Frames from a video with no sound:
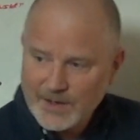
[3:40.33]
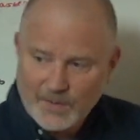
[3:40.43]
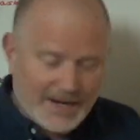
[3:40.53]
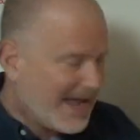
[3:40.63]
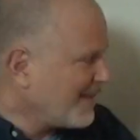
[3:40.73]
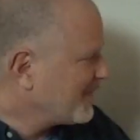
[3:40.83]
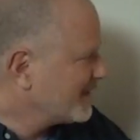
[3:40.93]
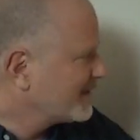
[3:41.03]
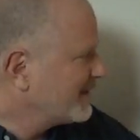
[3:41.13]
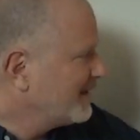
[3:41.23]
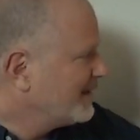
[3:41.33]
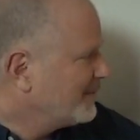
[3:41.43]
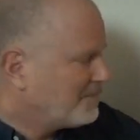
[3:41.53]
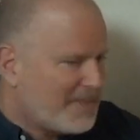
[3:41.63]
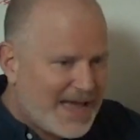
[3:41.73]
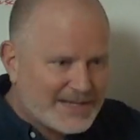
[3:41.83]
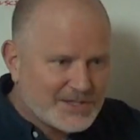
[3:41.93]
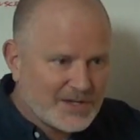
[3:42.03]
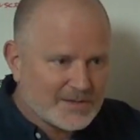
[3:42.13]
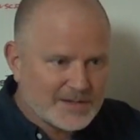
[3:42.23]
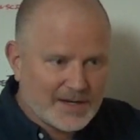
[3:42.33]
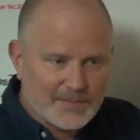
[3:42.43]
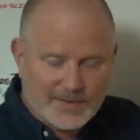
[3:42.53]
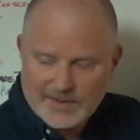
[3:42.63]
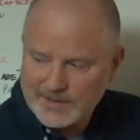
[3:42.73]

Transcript: what happens? Mass shows up.